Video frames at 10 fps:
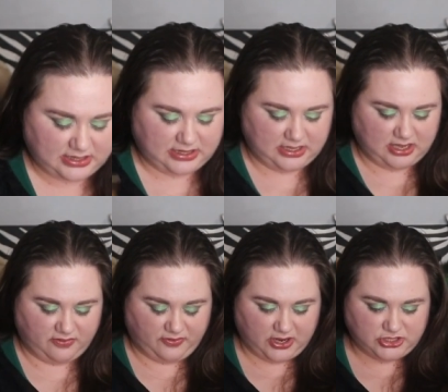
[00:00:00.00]
the
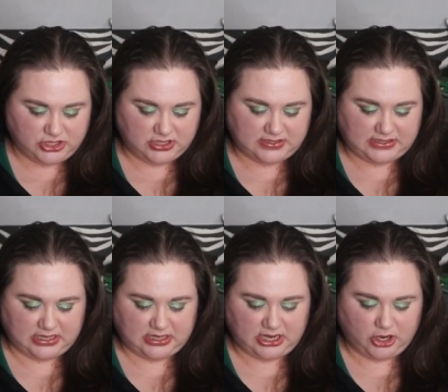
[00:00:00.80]
Fatia
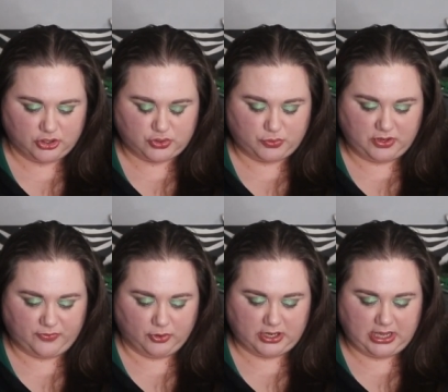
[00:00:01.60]
Skincare
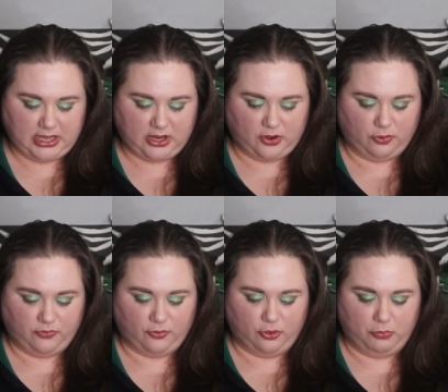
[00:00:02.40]
twenty-four K
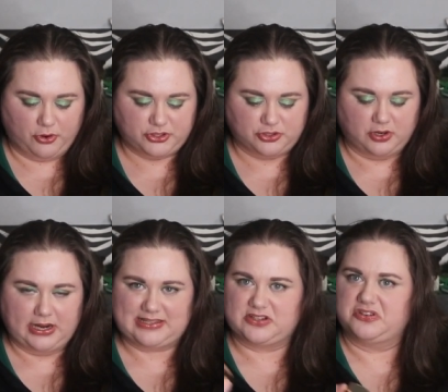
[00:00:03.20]
Gold Foil
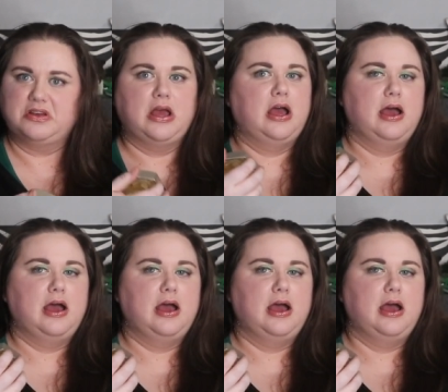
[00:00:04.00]
Moisturizer.